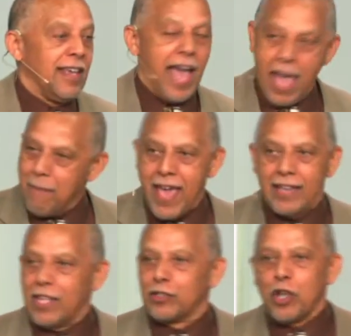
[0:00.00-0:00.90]

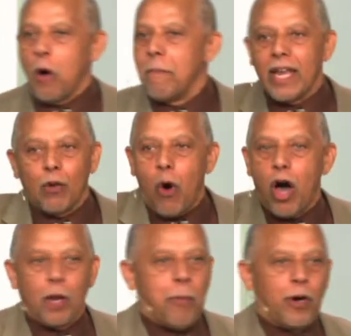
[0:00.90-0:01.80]
Amen. There's no middle
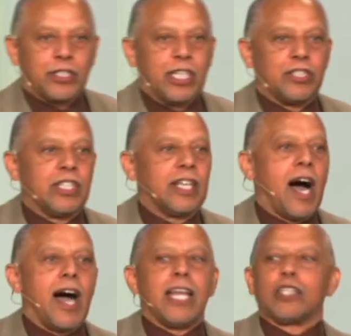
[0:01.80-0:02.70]
wall of partition.
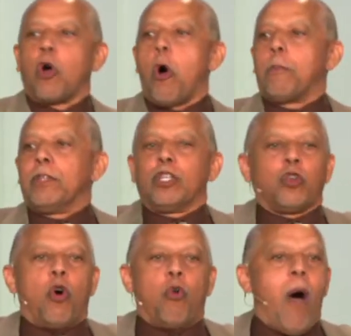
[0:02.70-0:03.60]
God has opened the
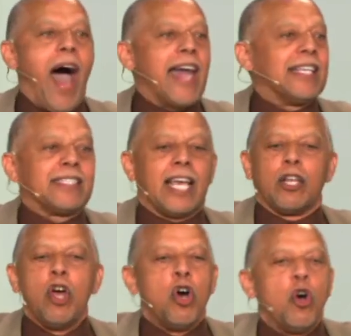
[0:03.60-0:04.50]
door wide and
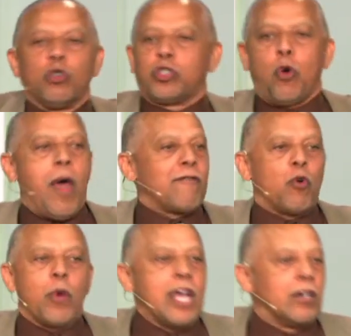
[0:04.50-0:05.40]
said, whosoever
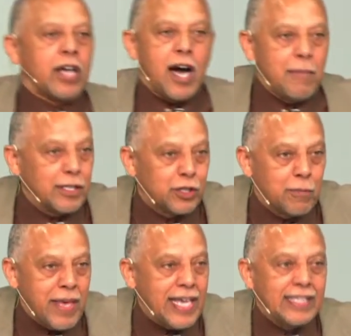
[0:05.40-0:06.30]
will come unto
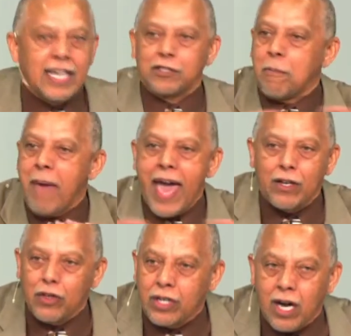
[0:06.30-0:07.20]
me. It doesn't
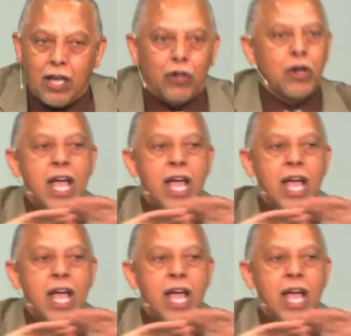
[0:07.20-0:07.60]
matter the color,